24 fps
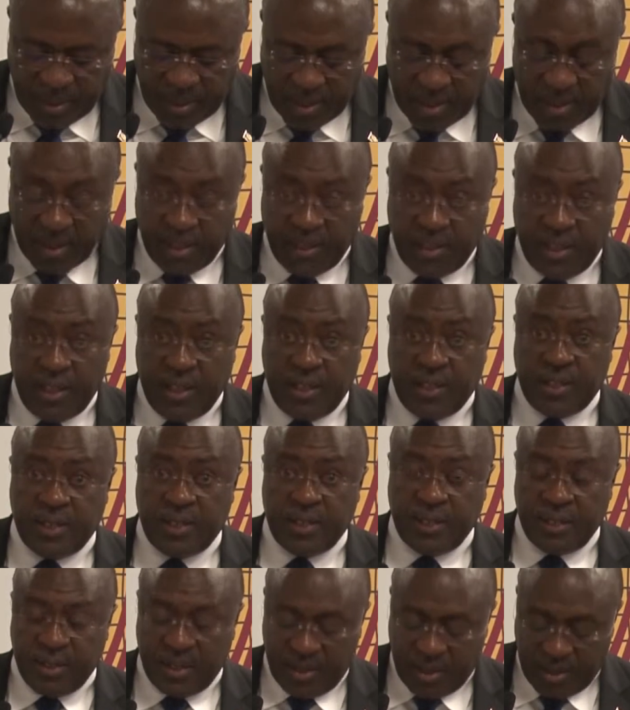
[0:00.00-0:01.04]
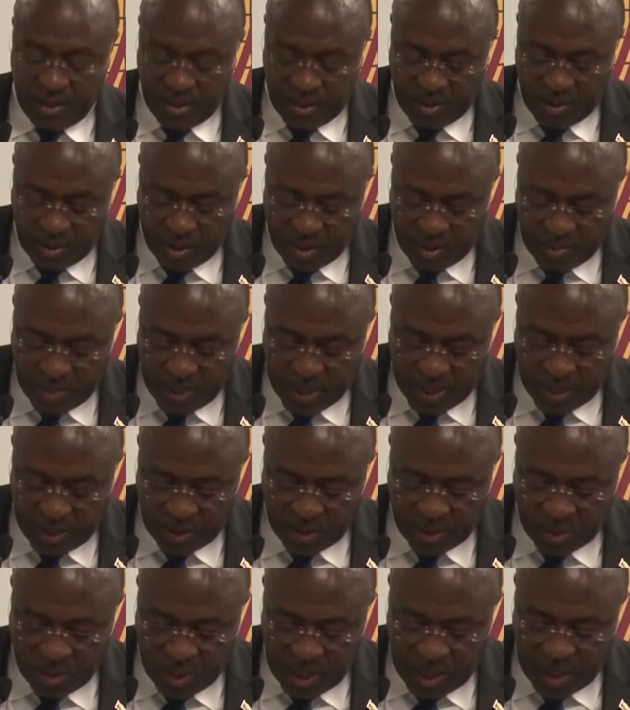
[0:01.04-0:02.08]
In this
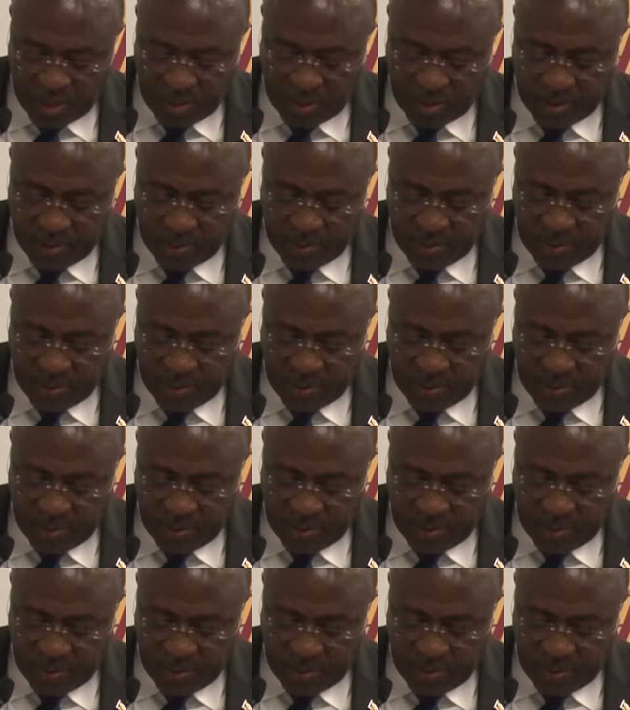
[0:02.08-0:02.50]
globalized world,